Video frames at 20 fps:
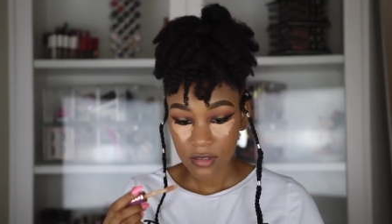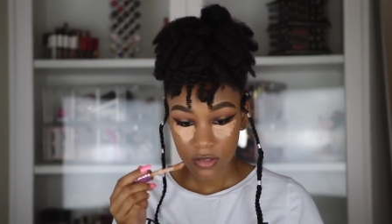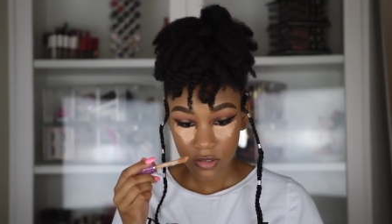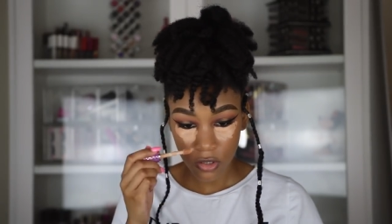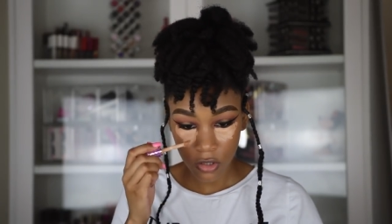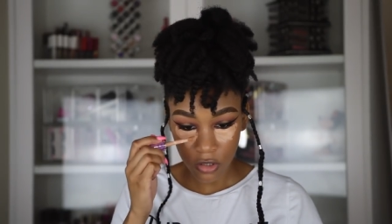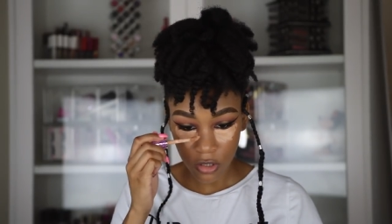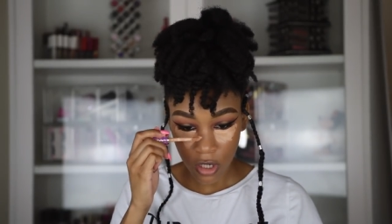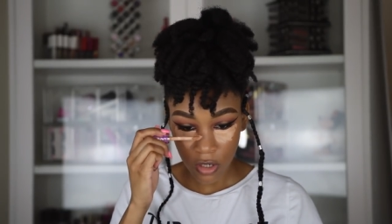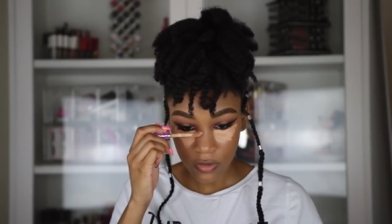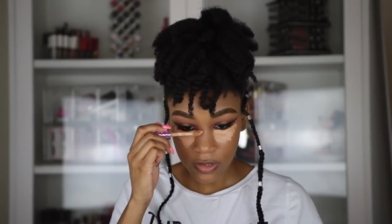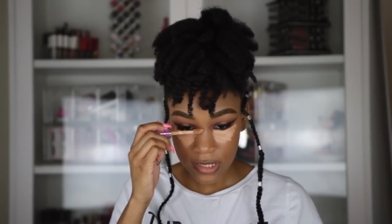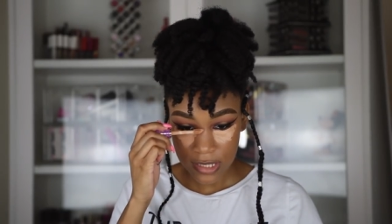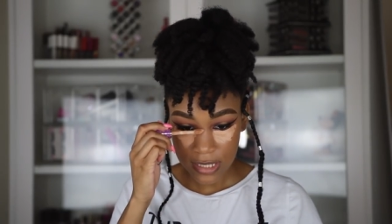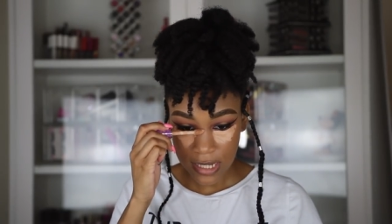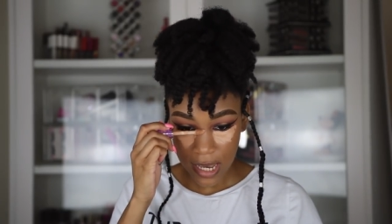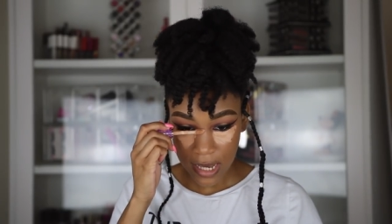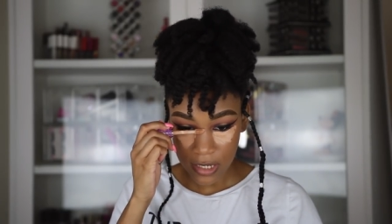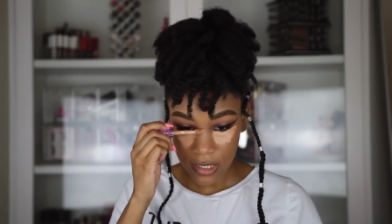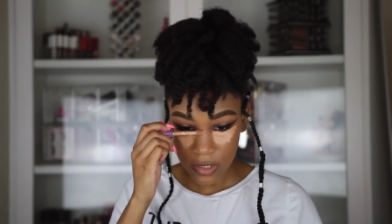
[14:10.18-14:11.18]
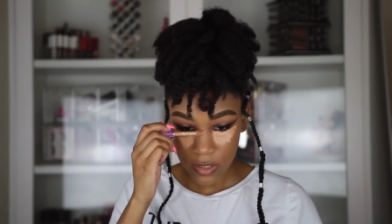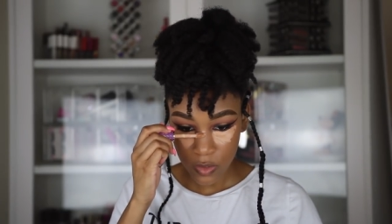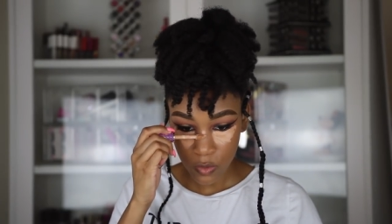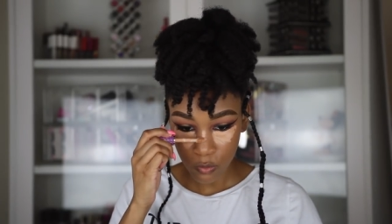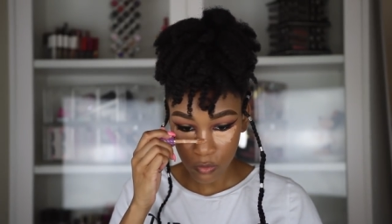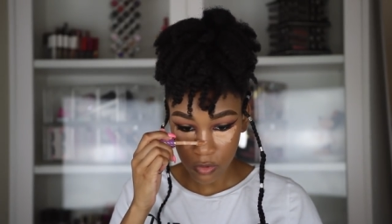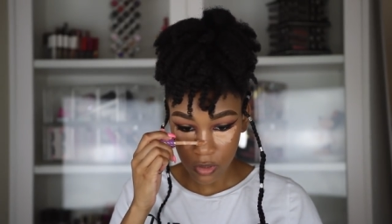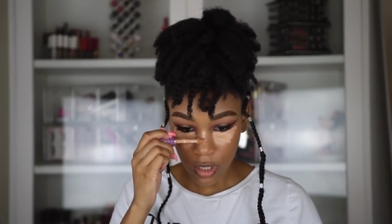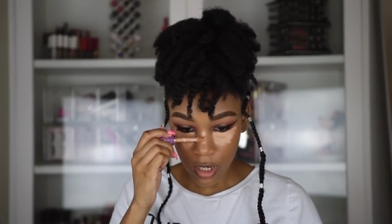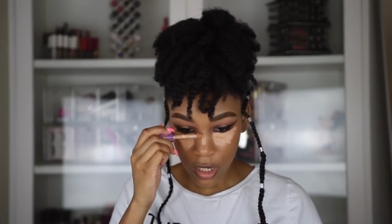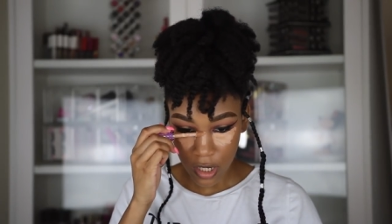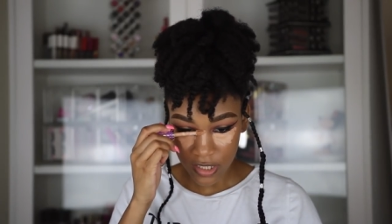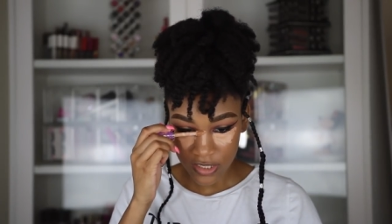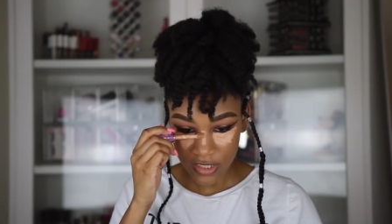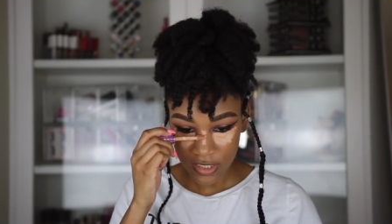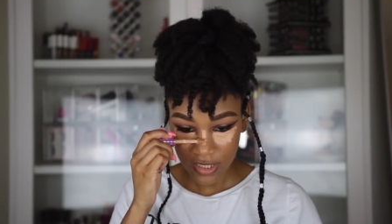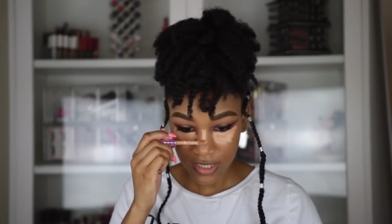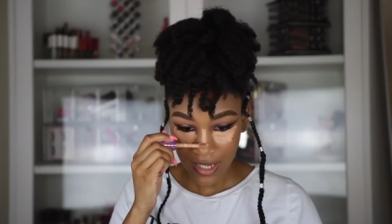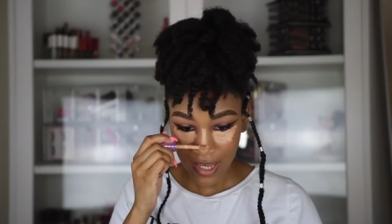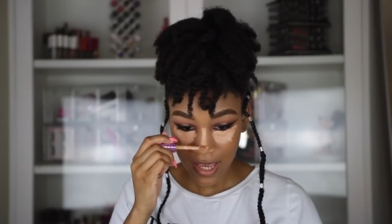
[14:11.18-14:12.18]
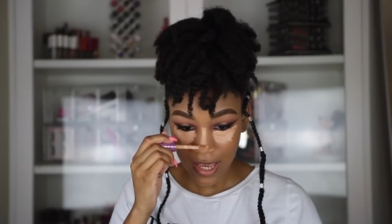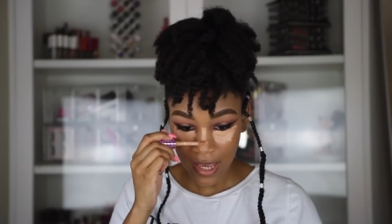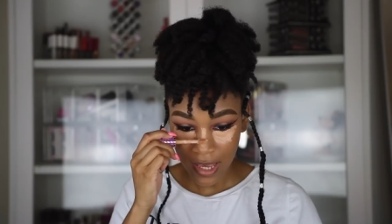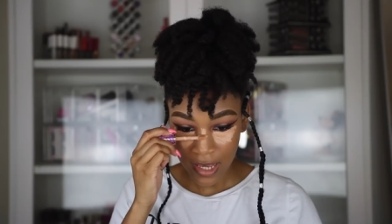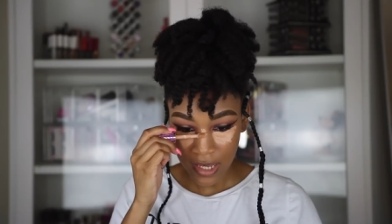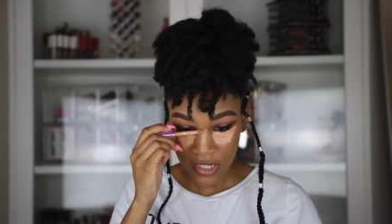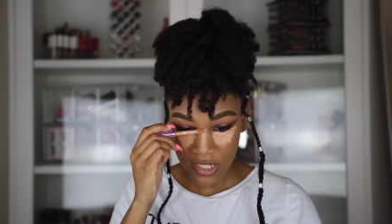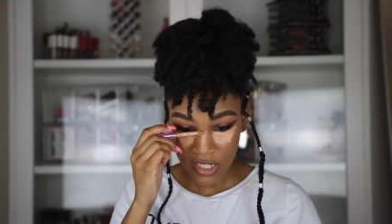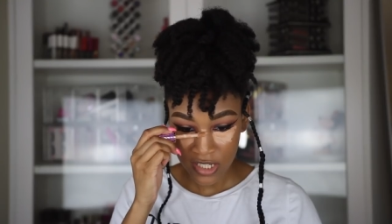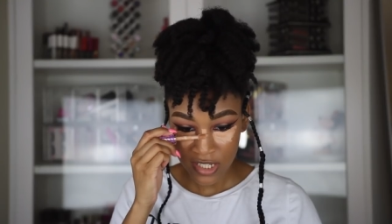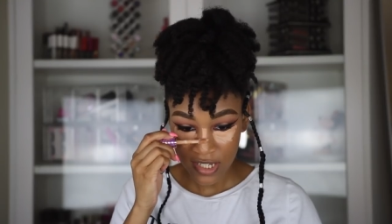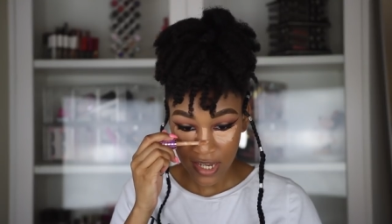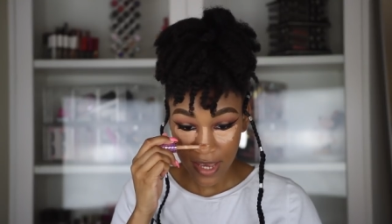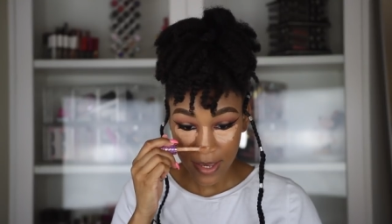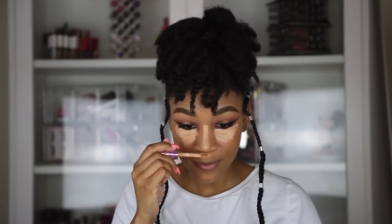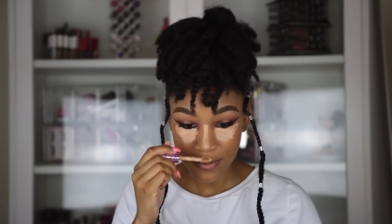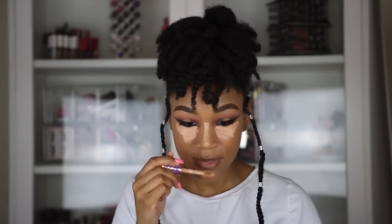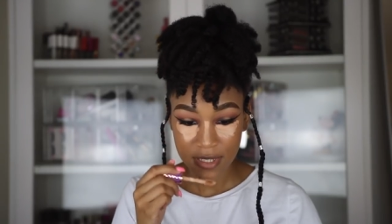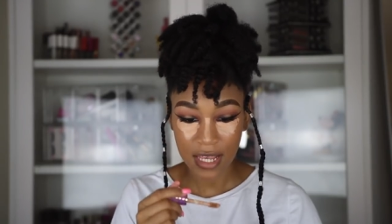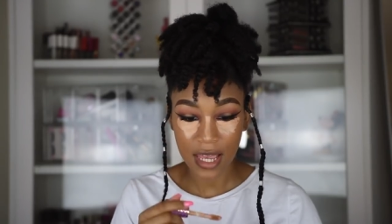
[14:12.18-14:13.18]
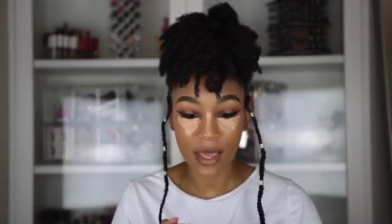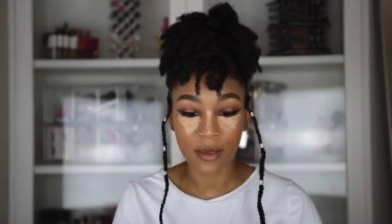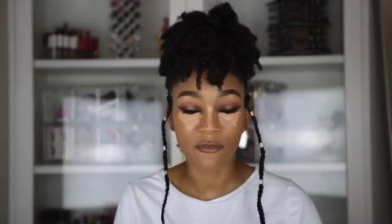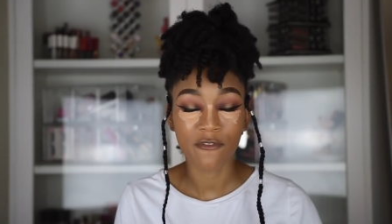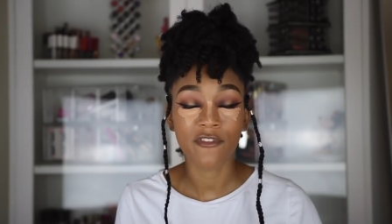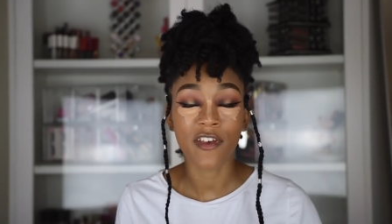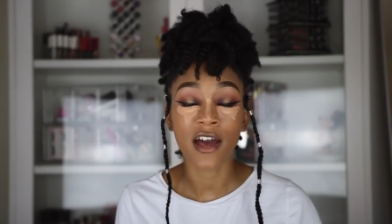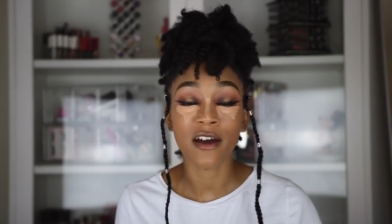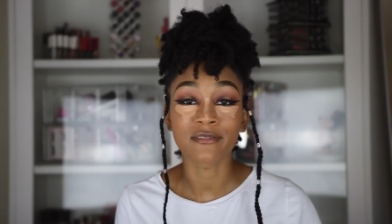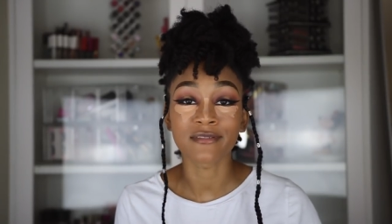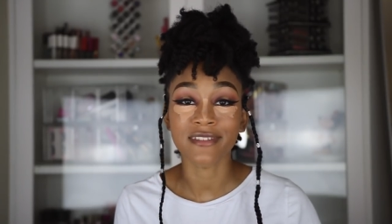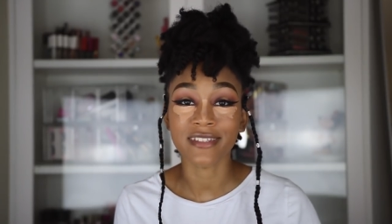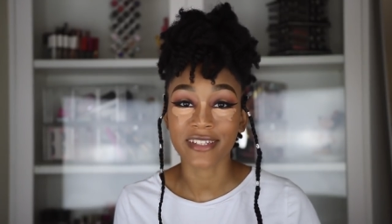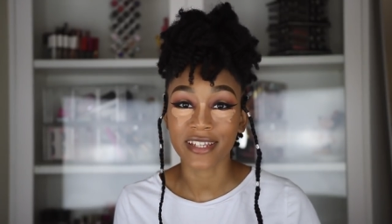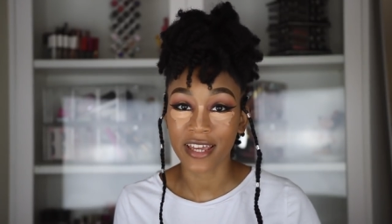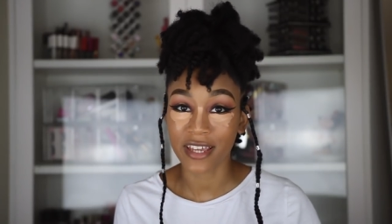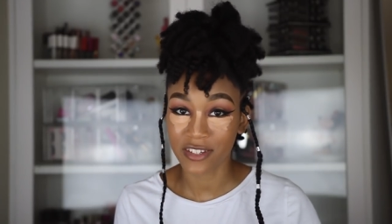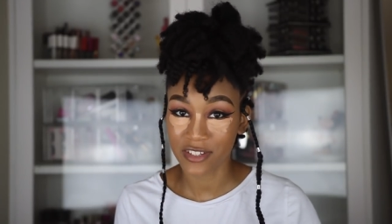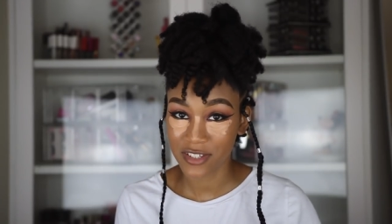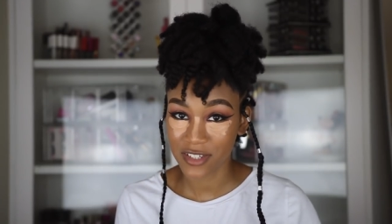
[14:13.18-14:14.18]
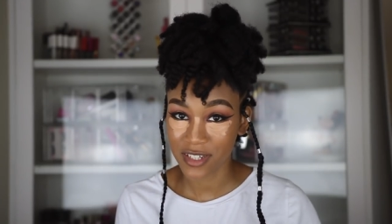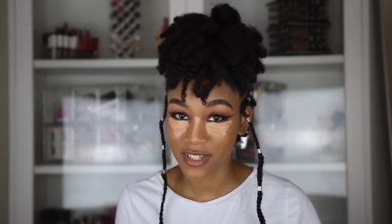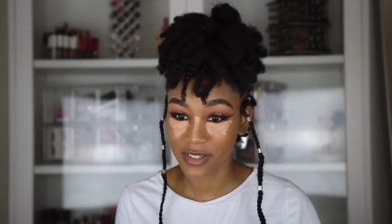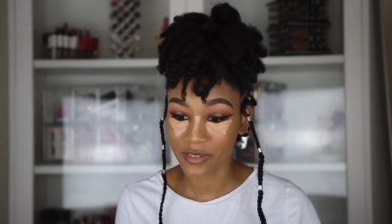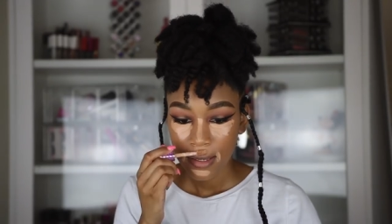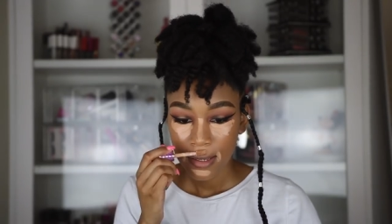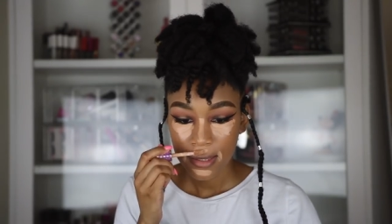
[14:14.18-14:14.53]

you know, decided to launch a Shape Tape foundation.